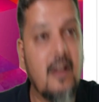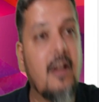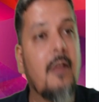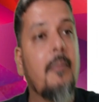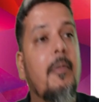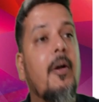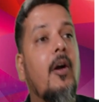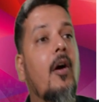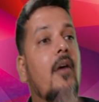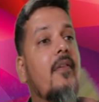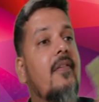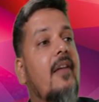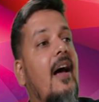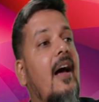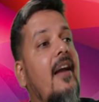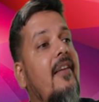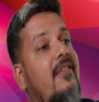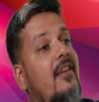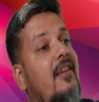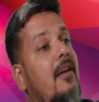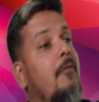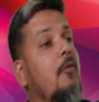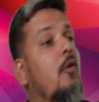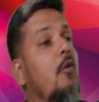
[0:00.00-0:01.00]
Because
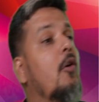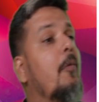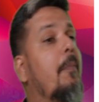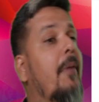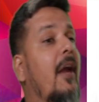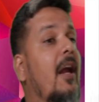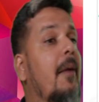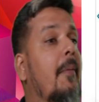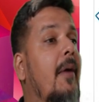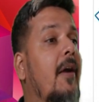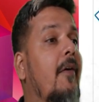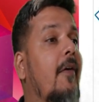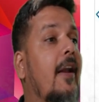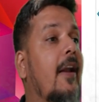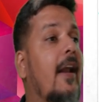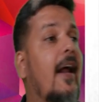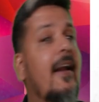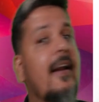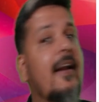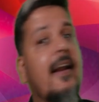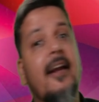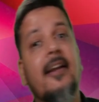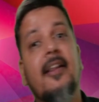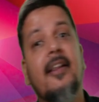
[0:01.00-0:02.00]
RCM you will pay by one
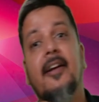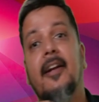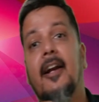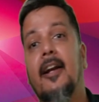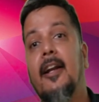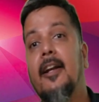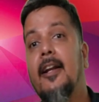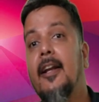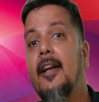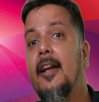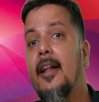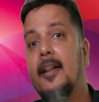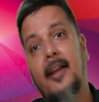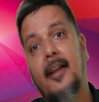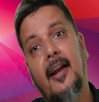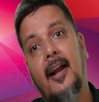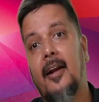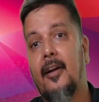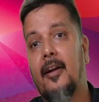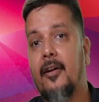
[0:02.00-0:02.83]
hand, get the credit in other hand.